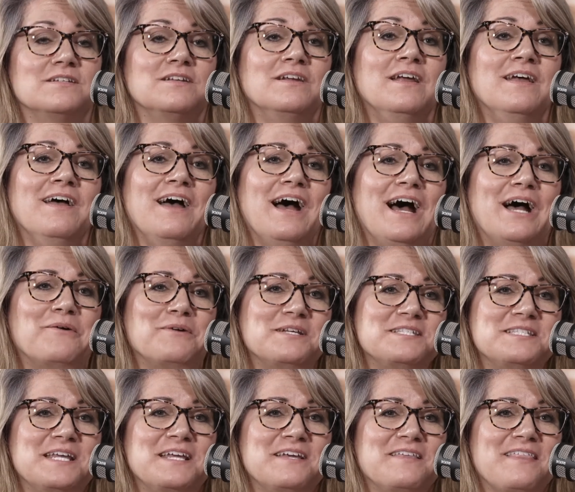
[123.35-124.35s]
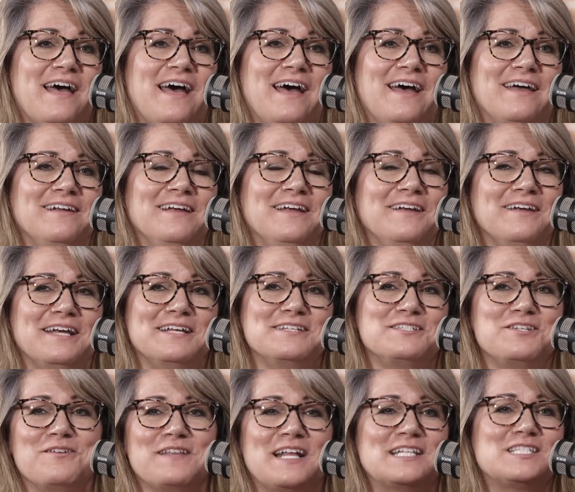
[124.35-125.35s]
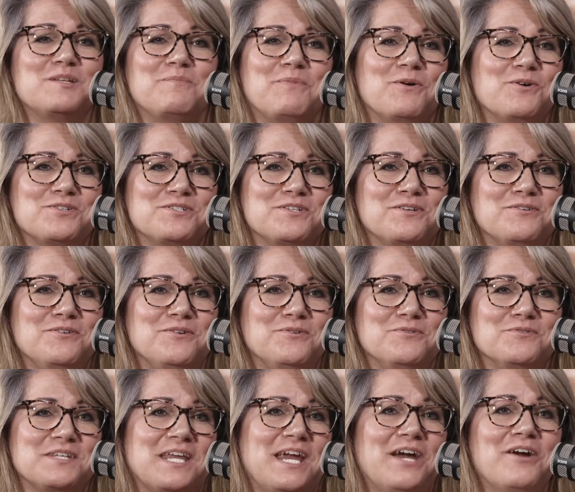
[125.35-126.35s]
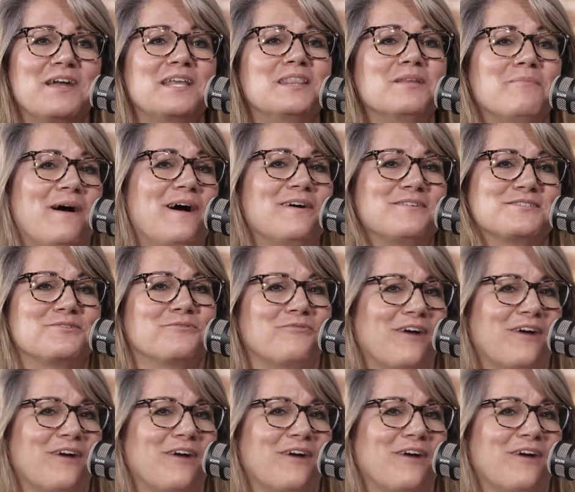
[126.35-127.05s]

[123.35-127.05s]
And I always think of that as, that's the person who's carrying the box